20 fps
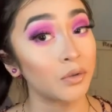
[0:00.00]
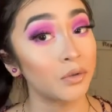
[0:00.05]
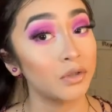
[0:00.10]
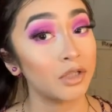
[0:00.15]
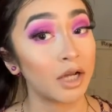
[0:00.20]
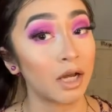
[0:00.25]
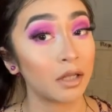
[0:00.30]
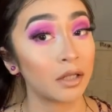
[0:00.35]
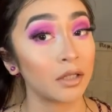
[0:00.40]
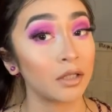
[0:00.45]

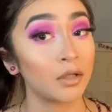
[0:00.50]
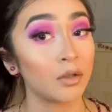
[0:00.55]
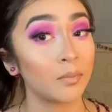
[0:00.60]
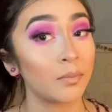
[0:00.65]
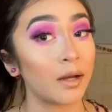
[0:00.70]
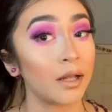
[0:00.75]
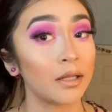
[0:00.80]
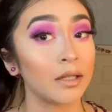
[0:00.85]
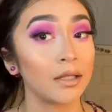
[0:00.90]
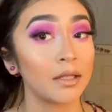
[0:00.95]
Jaclyn Hill
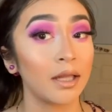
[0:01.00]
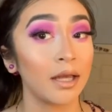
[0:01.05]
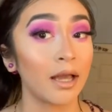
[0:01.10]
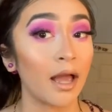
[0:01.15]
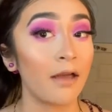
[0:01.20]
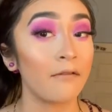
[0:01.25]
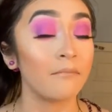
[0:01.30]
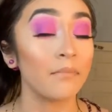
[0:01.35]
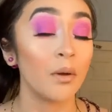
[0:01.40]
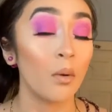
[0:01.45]
palette, like
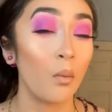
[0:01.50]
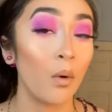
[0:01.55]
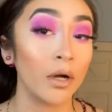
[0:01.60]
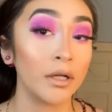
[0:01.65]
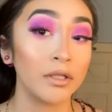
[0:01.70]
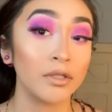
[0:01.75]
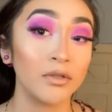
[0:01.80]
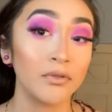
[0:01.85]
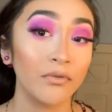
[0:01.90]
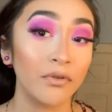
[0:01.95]
I've been
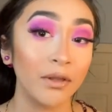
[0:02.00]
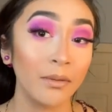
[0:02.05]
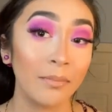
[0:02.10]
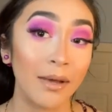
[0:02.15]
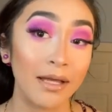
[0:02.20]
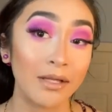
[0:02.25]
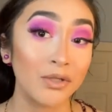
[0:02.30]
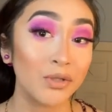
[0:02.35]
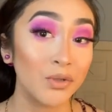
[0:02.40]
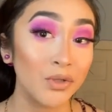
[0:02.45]
wanting to for the
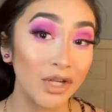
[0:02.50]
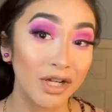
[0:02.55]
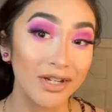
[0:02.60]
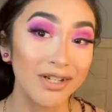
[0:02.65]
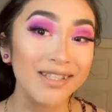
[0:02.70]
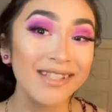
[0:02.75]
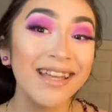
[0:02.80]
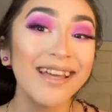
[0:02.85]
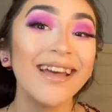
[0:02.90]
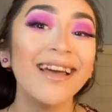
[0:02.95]
past 2
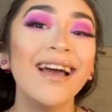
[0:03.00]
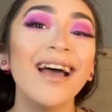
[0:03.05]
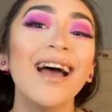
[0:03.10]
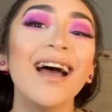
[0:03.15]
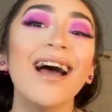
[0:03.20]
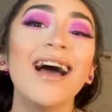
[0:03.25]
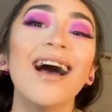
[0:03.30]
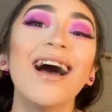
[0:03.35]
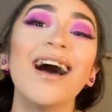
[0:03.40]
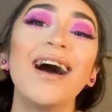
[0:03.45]
years.
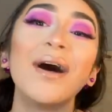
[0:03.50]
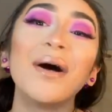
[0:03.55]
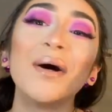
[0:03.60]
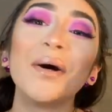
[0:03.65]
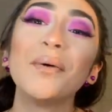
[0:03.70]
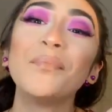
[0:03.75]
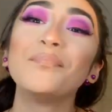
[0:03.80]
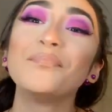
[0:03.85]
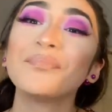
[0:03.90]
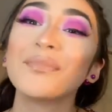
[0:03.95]

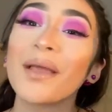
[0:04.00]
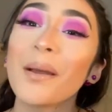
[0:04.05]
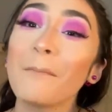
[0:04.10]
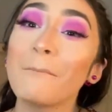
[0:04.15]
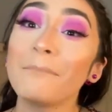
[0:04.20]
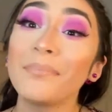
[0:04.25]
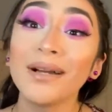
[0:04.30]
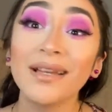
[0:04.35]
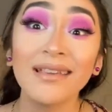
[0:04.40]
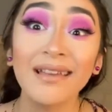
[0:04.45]

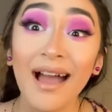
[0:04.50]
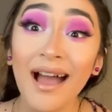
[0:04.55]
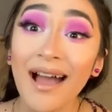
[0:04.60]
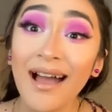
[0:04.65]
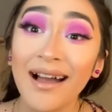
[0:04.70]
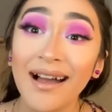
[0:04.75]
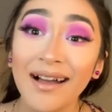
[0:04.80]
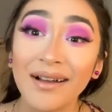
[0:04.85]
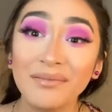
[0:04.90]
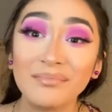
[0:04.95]
But
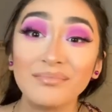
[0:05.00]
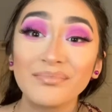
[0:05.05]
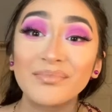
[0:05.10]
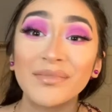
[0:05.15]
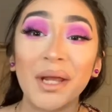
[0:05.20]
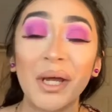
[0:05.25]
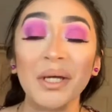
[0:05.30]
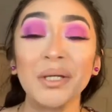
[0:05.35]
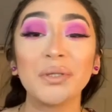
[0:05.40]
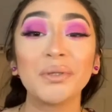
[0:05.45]
yeah,
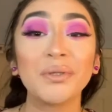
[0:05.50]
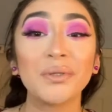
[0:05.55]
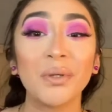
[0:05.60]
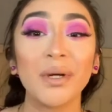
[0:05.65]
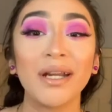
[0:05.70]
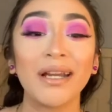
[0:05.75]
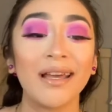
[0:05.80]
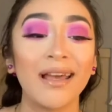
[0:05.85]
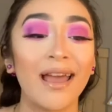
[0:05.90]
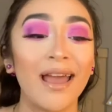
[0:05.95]
I
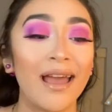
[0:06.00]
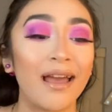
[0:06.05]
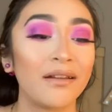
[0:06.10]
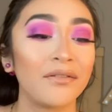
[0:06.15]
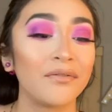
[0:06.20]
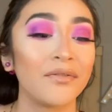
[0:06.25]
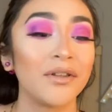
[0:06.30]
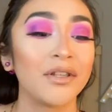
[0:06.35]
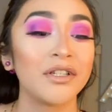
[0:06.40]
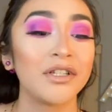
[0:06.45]
enjoyed it.
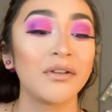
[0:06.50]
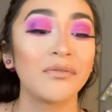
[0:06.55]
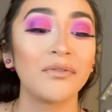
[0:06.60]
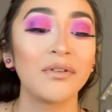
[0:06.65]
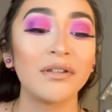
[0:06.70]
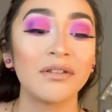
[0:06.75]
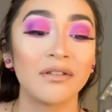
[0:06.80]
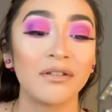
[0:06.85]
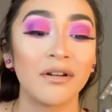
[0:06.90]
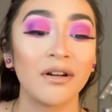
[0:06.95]
And for the Jeffree
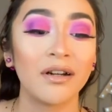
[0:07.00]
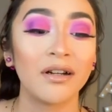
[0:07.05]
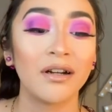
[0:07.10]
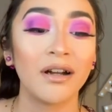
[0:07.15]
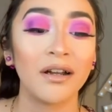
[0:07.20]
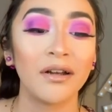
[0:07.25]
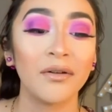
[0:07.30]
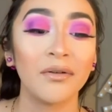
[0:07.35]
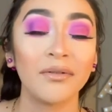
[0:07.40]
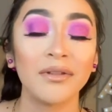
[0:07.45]
Star,
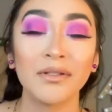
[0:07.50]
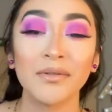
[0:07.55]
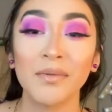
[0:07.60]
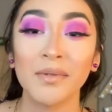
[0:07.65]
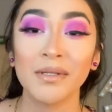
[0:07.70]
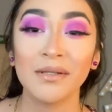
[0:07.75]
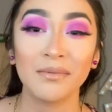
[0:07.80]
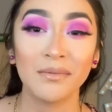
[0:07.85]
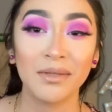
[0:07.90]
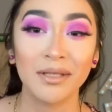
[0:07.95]
I know this
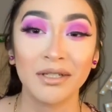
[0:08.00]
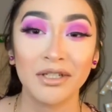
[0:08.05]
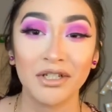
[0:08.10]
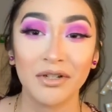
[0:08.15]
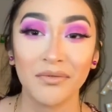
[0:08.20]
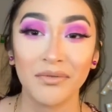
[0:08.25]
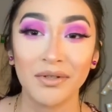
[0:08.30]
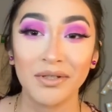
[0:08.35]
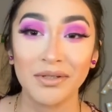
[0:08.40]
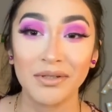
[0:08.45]
wasn't really
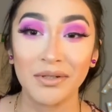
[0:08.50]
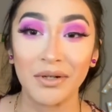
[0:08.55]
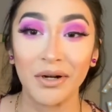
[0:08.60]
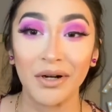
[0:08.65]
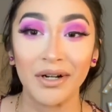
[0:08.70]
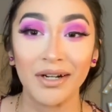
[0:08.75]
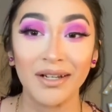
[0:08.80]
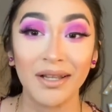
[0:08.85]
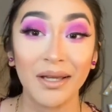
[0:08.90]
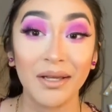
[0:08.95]
Jeffree
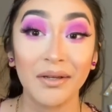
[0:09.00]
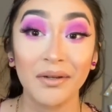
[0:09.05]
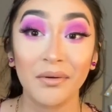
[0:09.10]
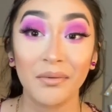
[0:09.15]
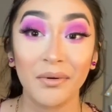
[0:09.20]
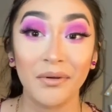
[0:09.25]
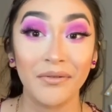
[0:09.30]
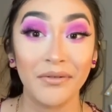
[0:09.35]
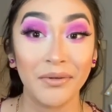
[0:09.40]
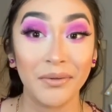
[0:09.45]
Star like
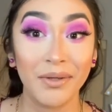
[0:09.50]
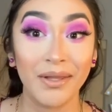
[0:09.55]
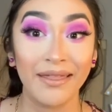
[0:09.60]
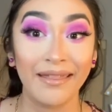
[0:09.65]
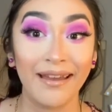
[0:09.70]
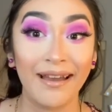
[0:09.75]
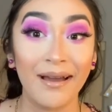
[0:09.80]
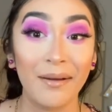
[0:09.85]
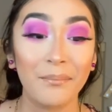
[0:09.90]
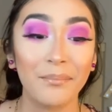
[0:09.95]
reviewing
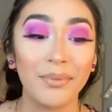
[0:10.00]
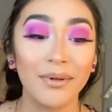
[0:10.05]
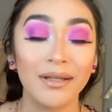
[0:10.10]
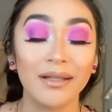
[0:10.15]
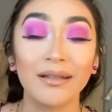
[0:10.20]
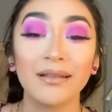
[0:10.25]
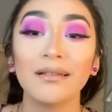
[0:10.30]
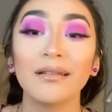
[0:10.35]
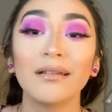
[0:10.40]
that, but